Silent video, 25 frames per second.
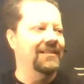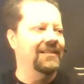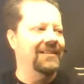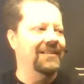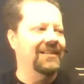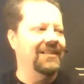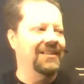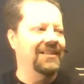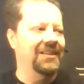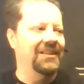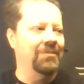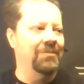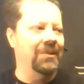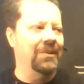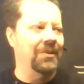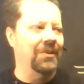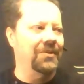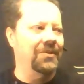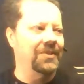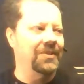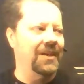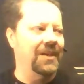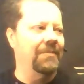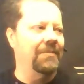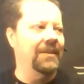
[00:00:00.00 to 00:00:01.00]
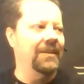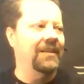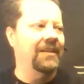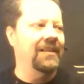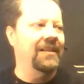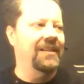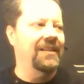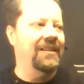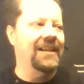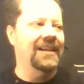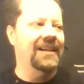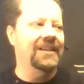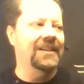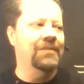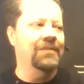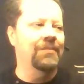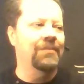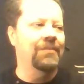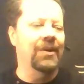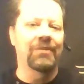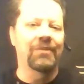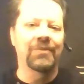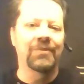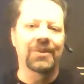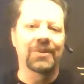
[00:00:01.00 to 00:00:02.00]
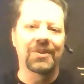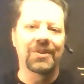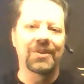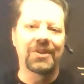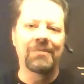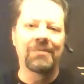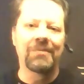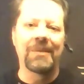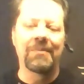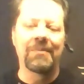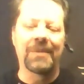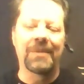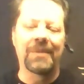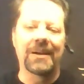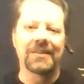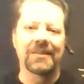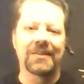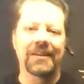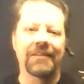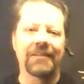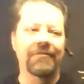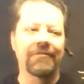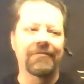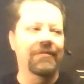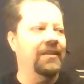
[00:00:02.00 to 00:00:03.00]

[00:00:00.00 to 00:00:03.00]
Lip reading: it blows up. The exponent will still be positive.